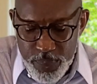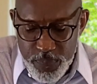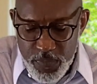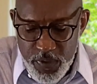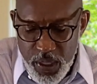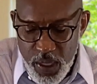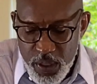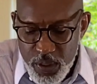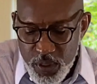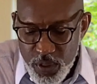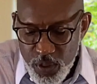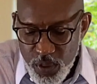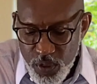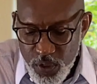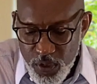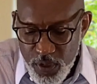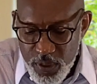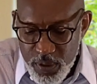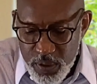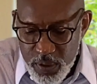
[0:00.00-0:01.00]
Thank you,
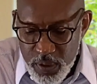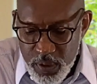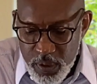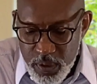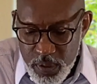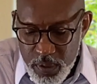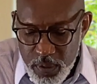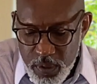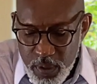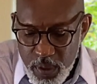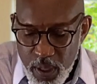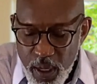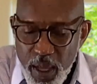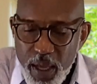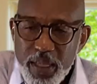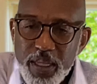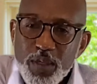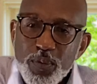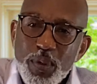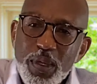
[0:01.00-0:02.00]
Lord.
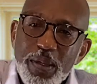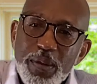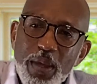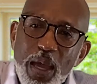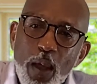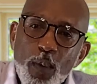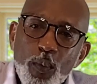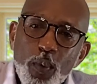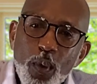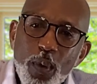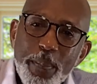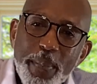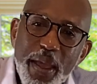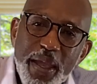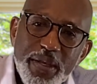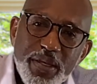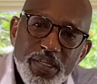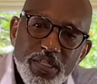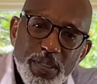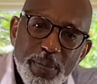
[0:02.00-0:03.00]
And, he made, and we were
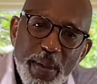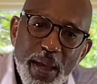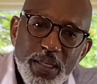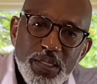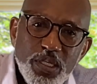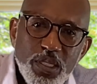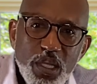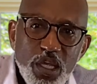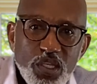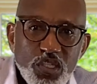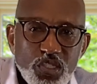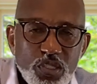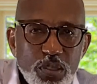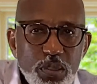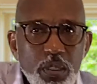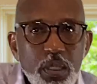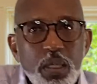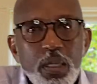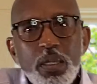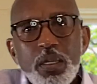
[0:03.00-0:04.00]
made in his imagination.
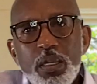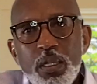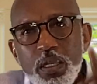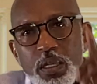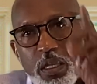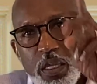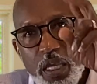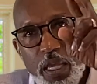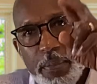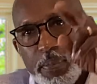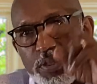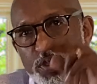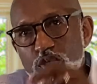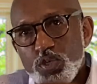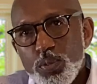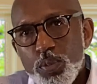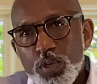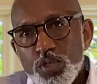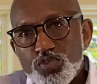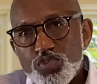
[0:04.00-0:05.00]
Give me two
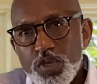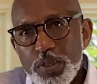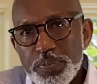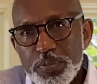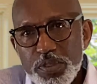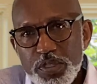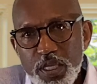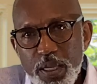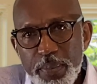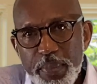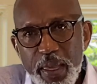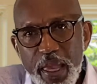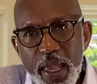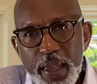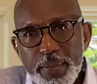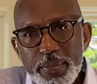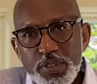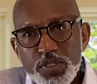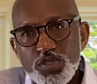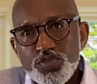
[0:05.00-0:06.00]
more scriptures. Give me
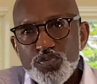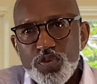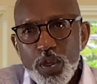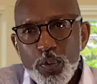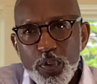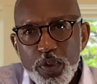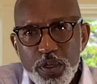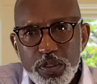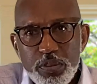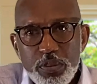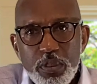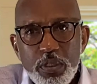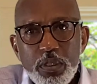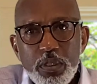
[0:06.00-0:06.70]
Amos 3, everybody.